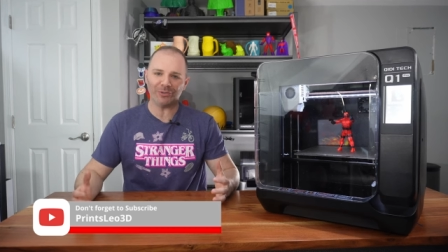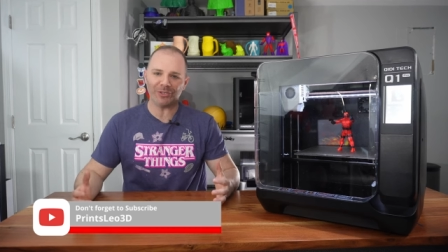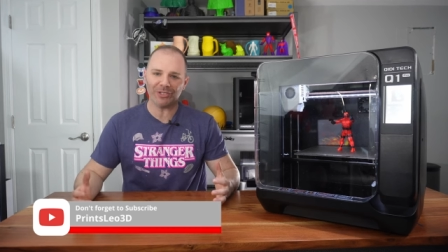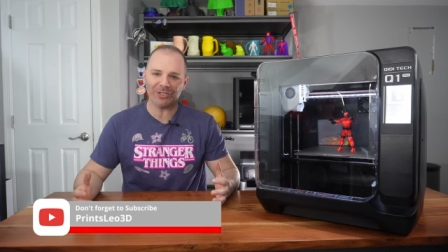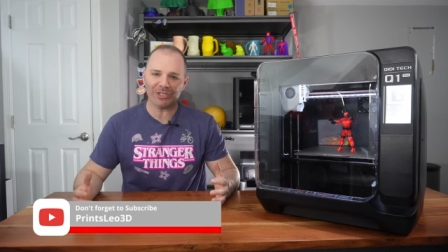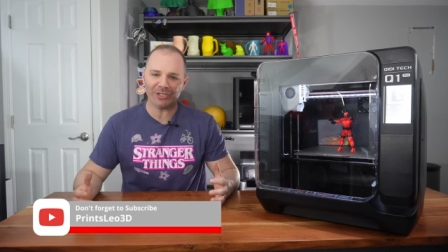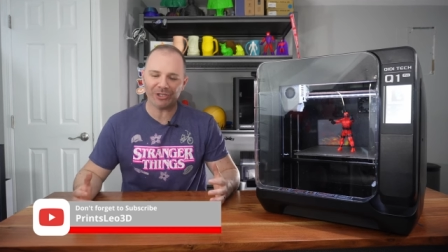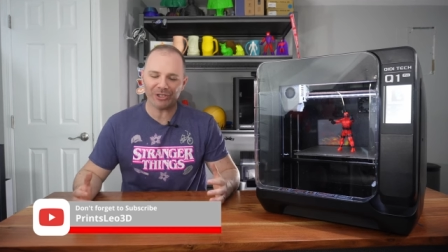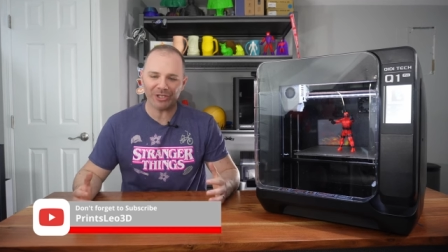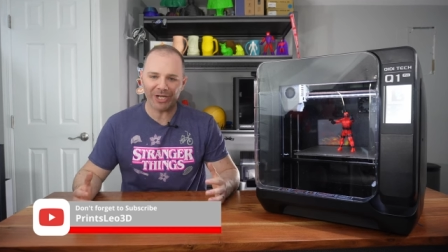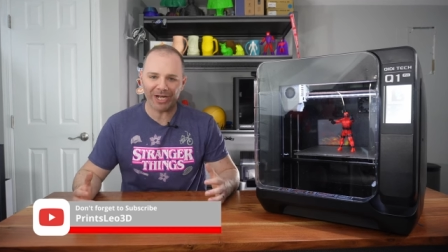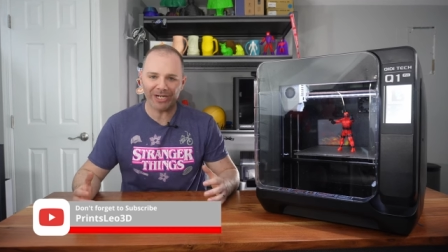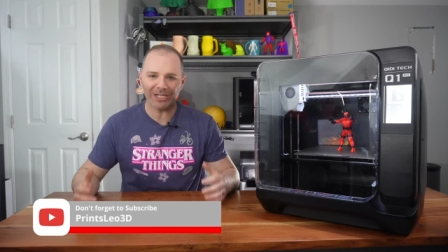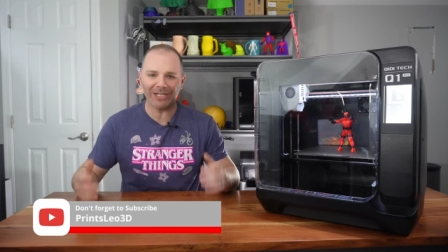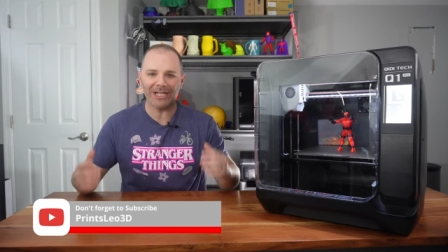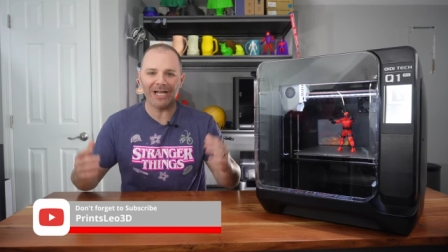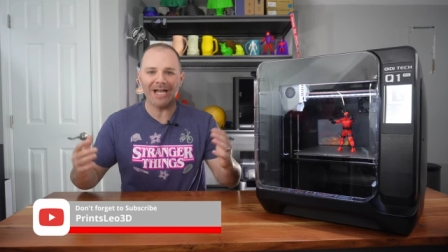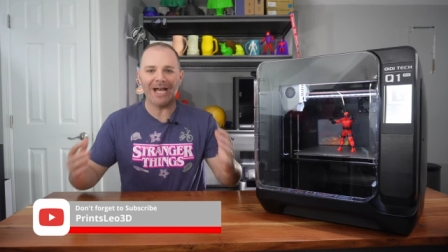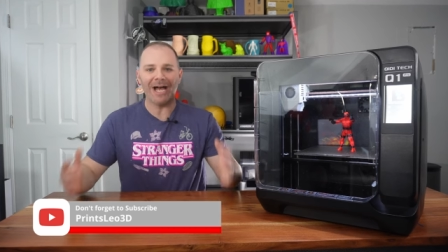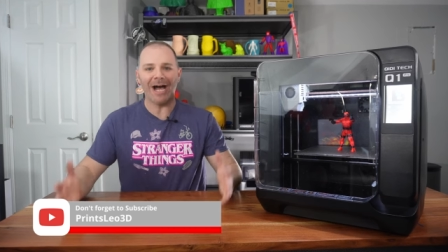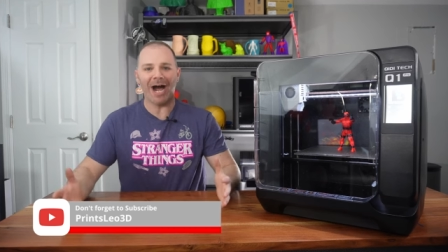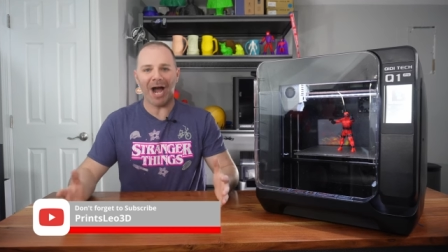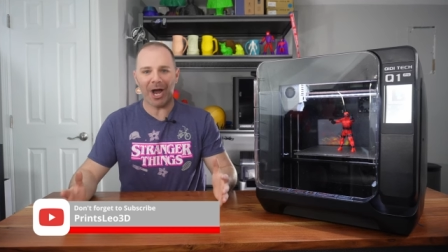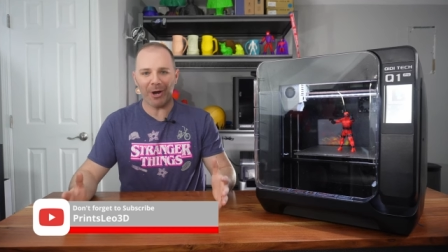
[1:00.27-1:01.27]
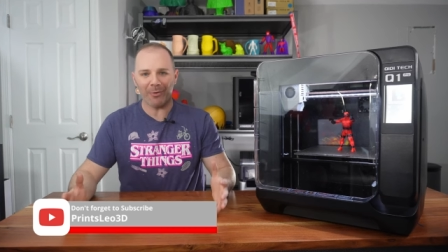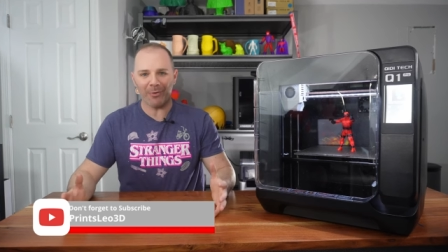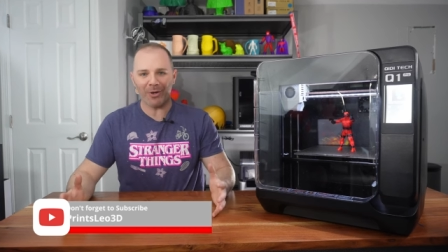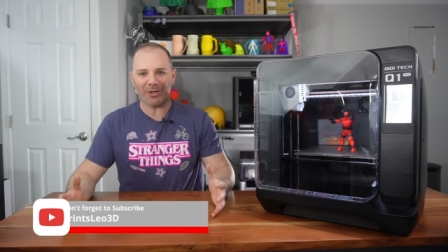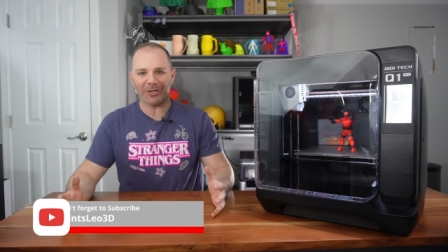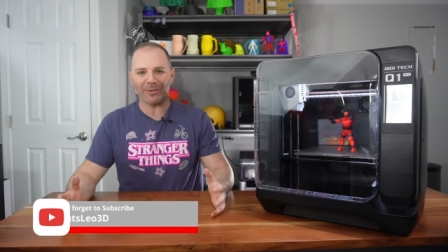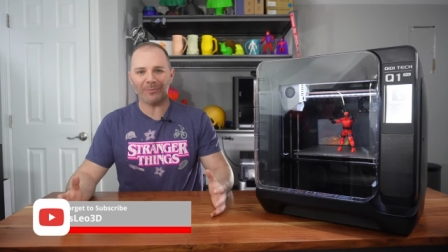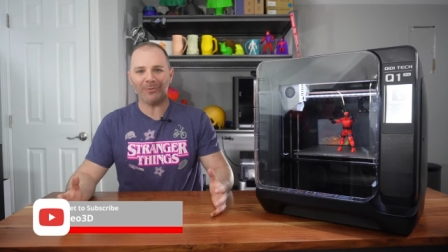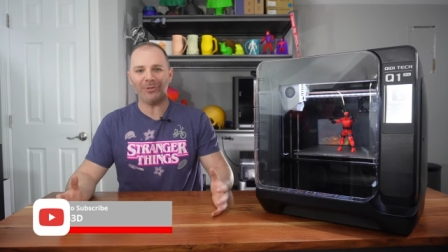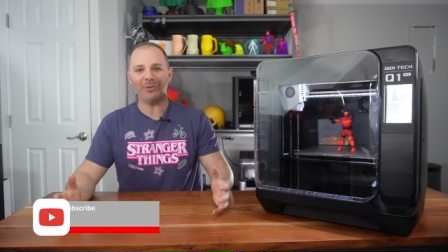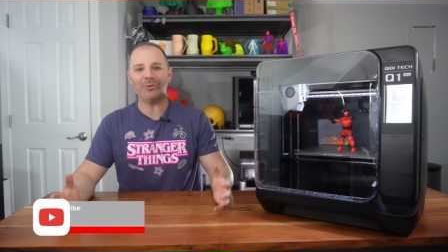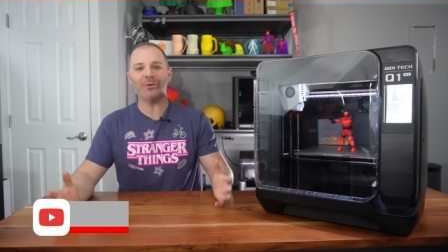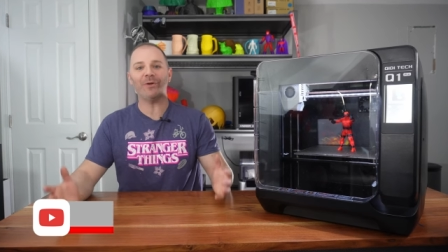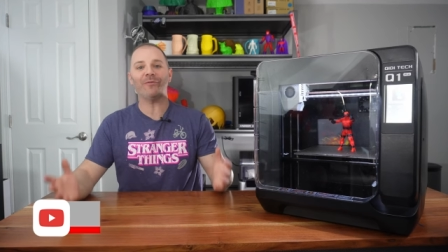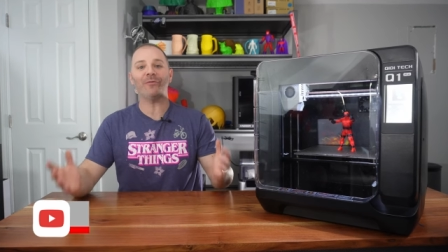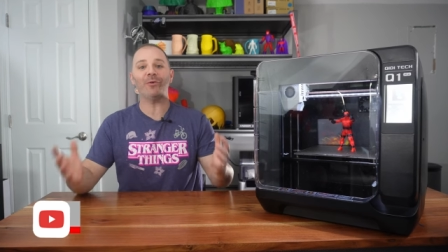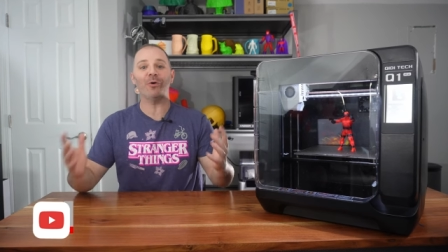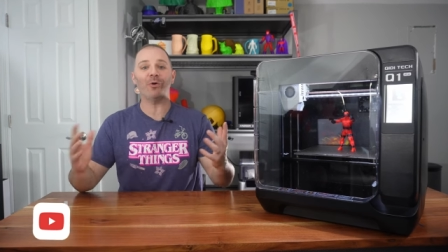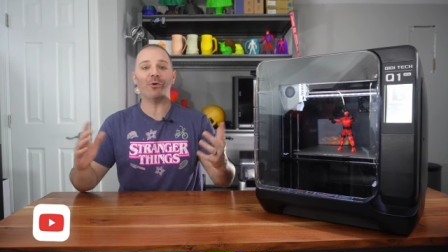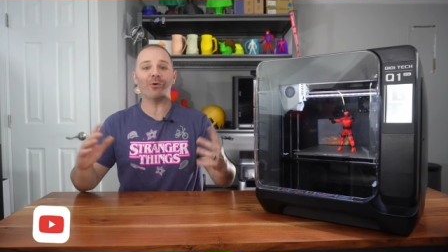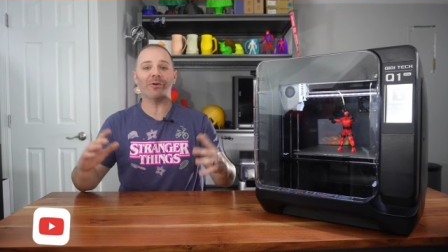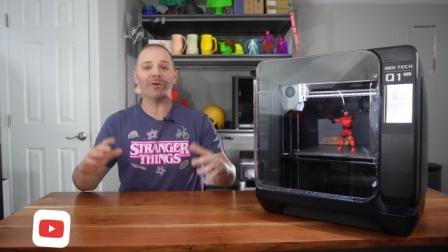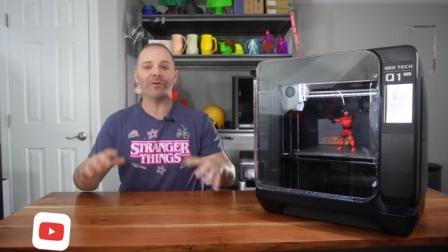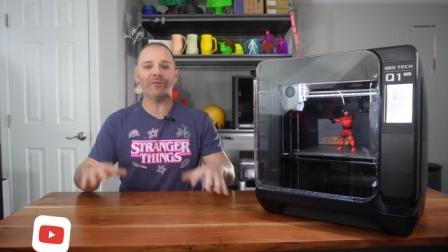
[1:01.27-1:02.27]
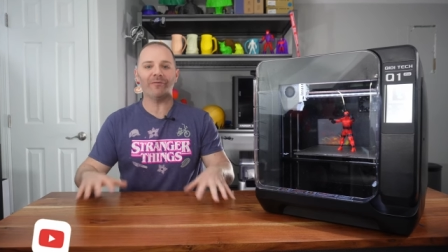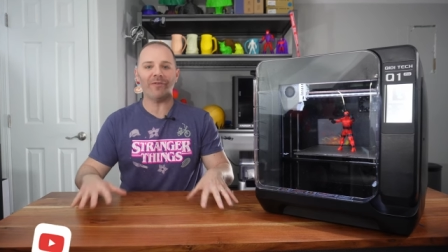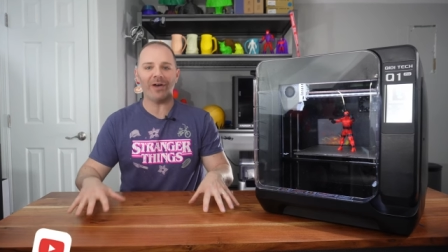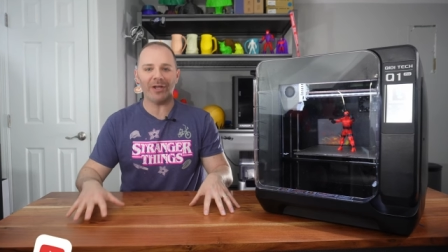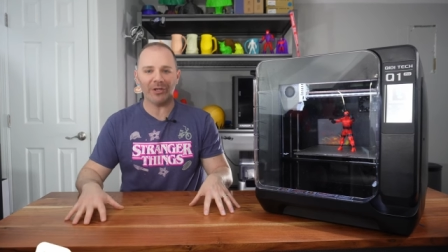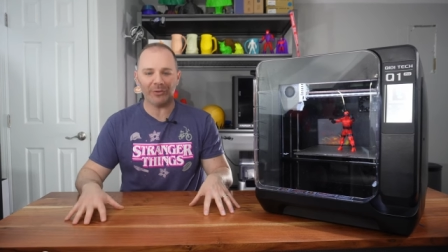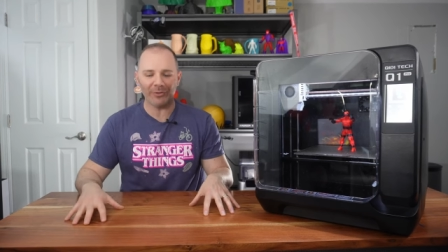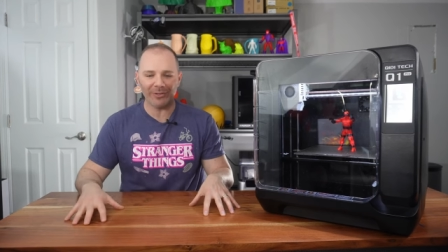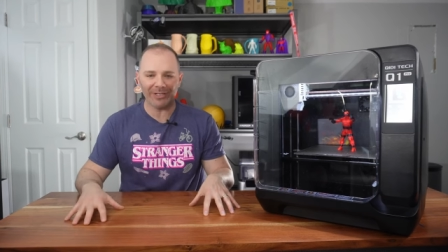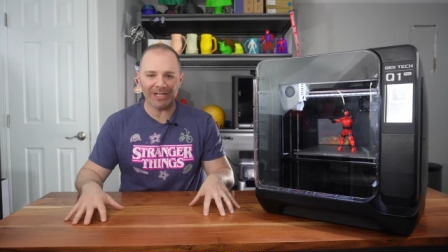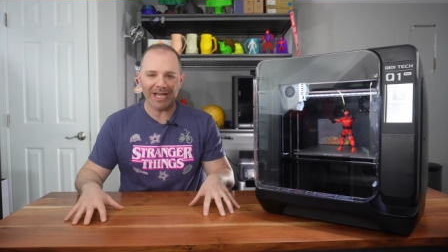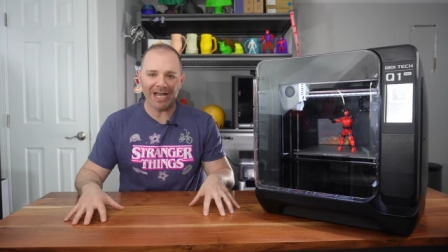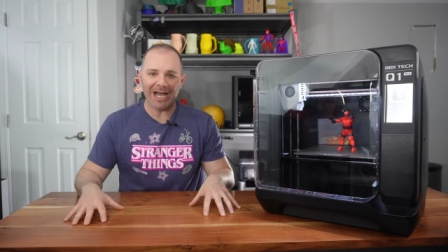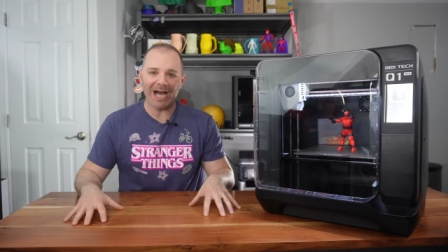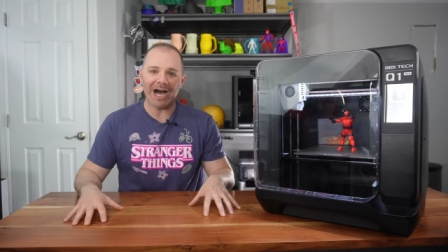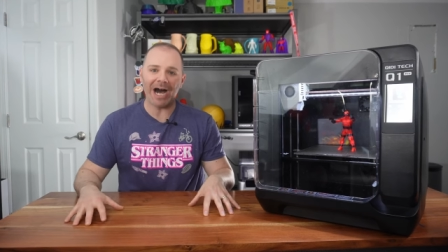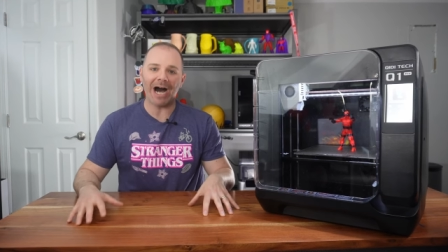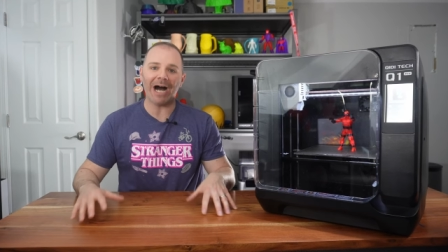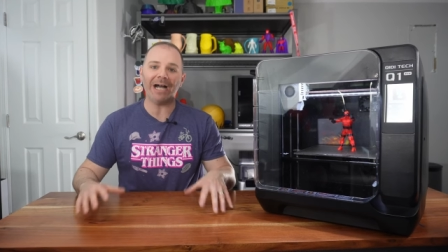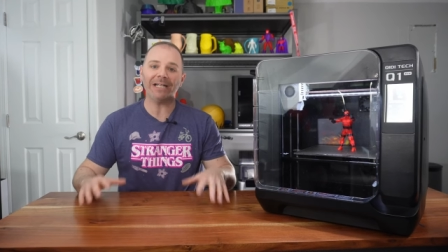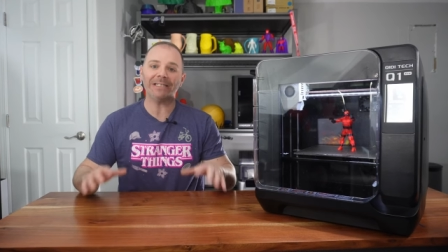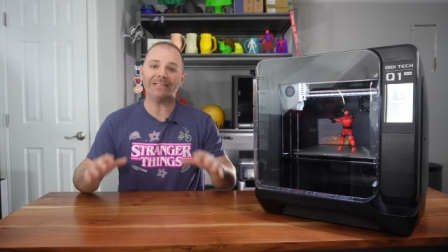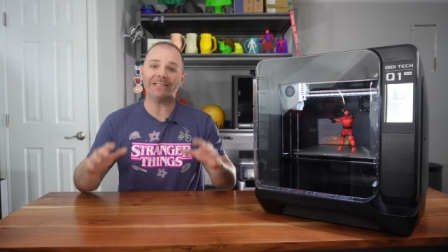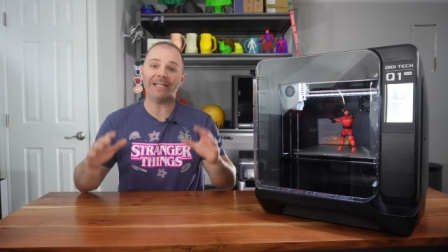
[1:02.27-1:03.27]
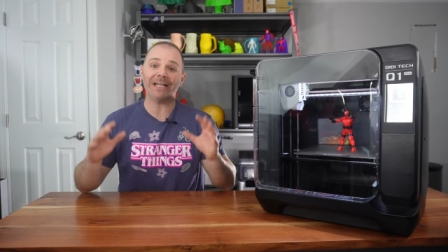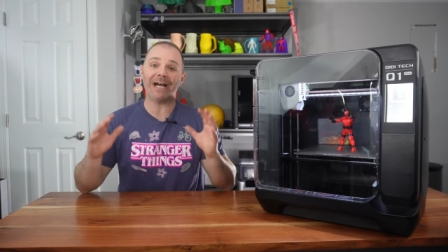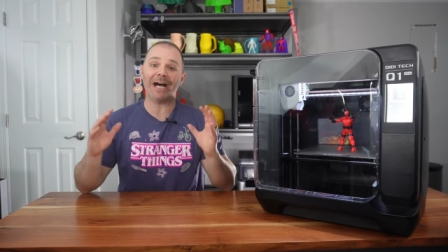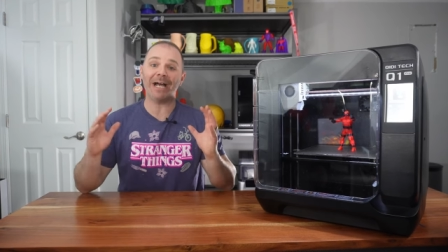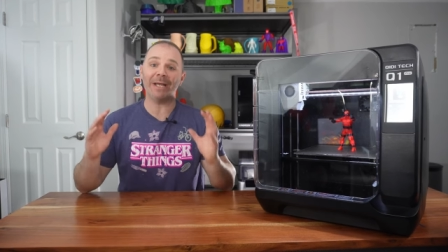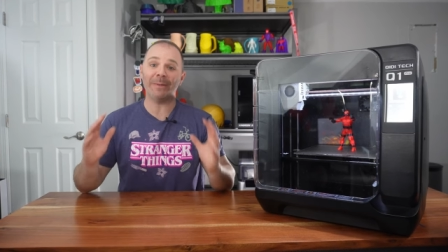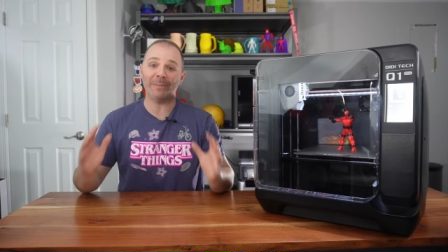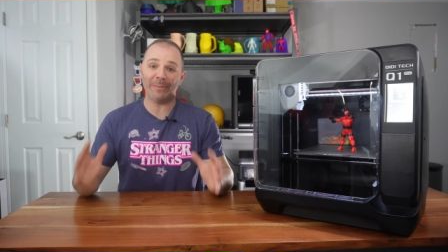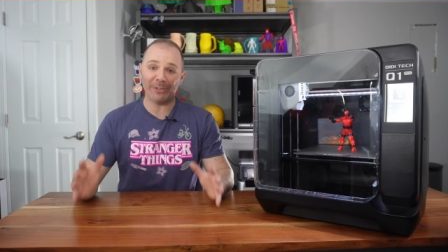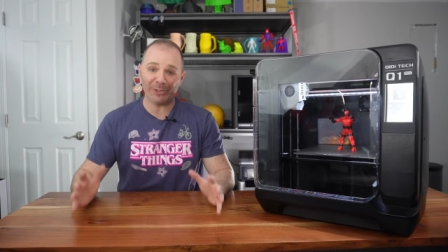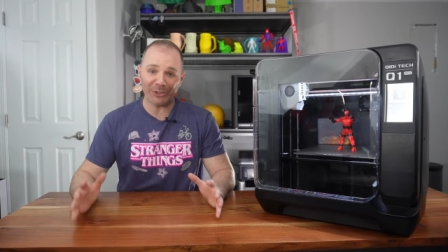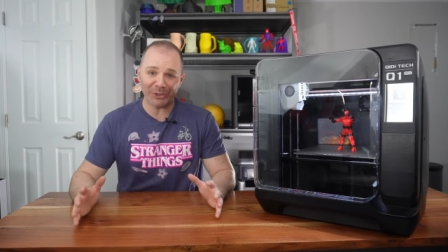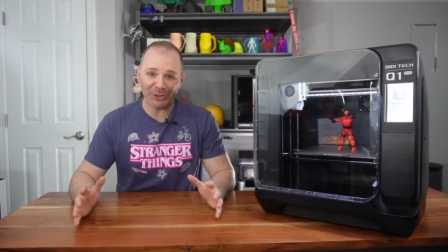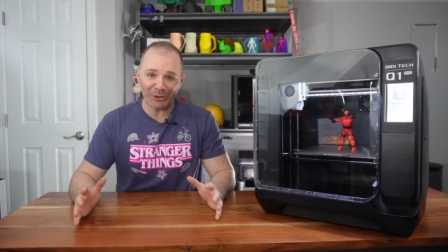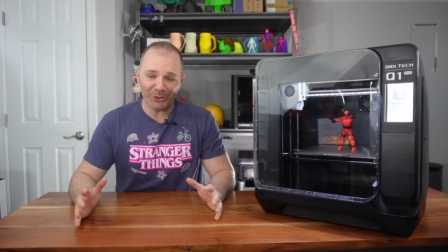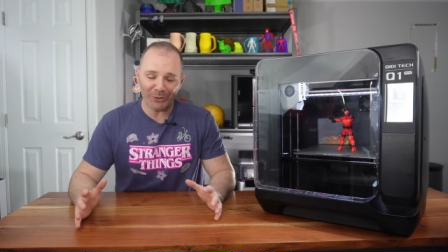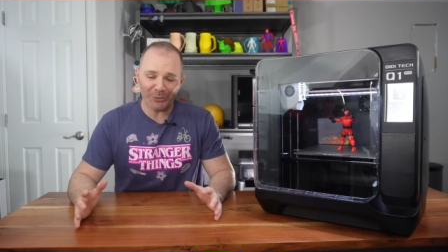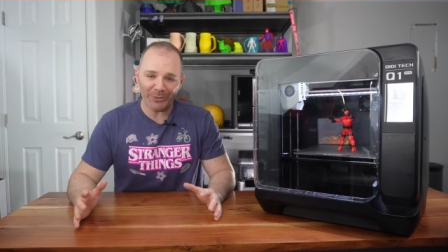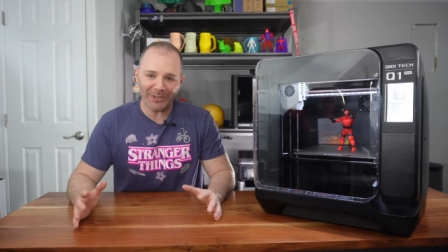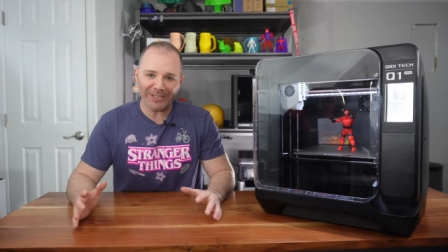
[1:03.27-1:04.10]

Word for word: to the channel, I welcome you. If you are a veteran, I say I miss you.